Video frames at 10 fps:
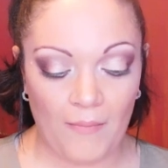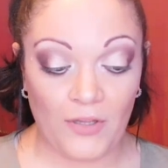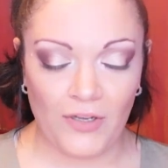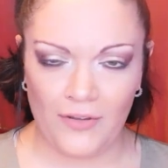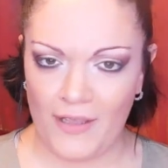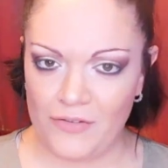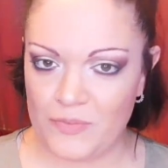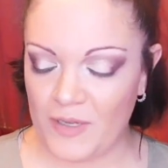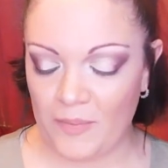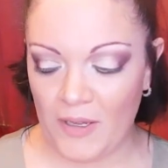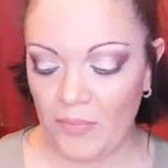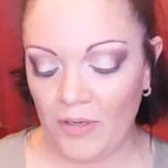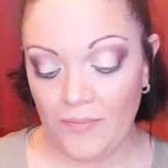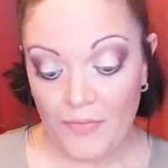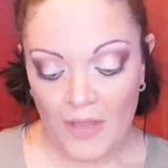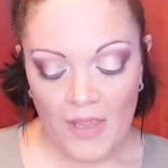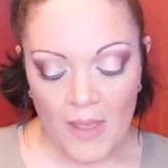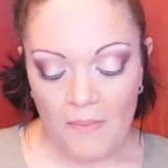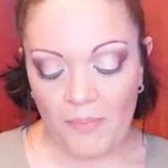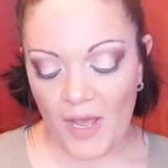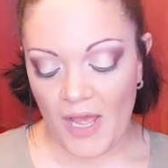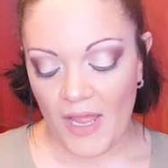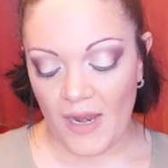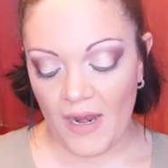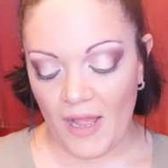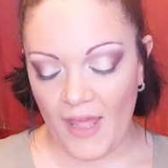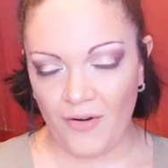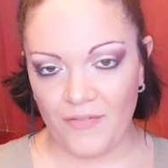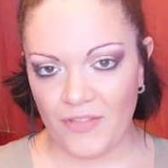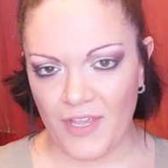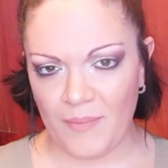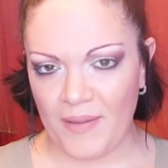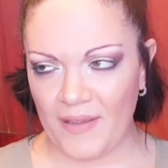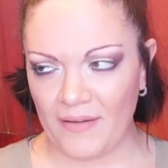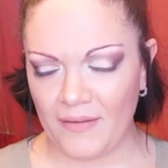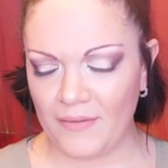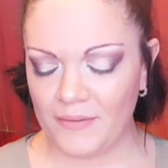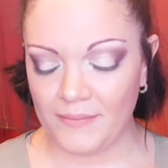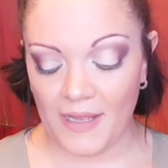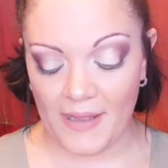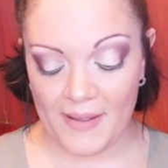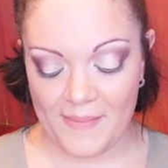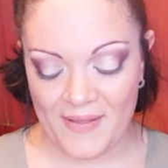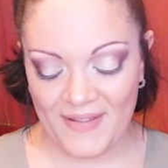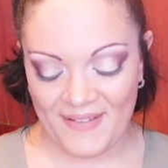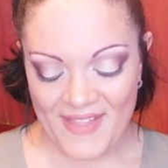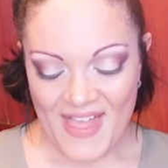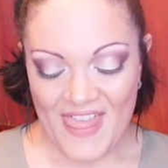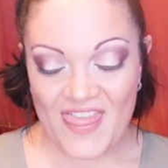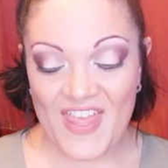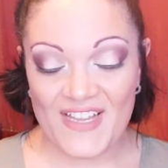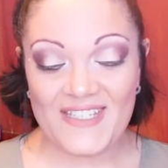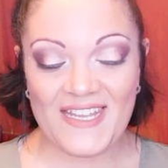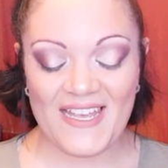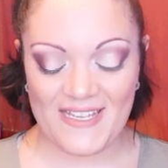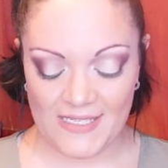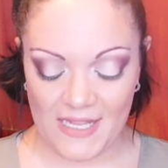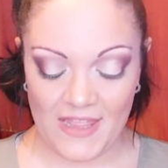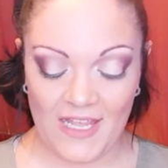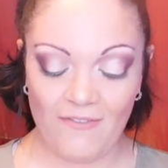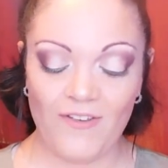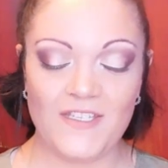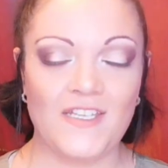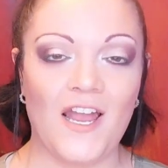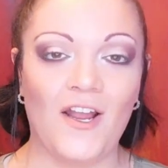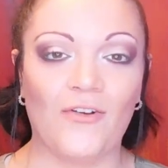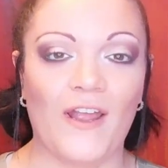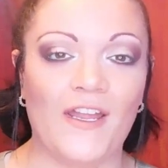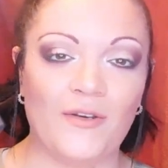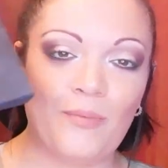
Clearly I use pink paper, but I don't even like pink. This is the Viseart Grand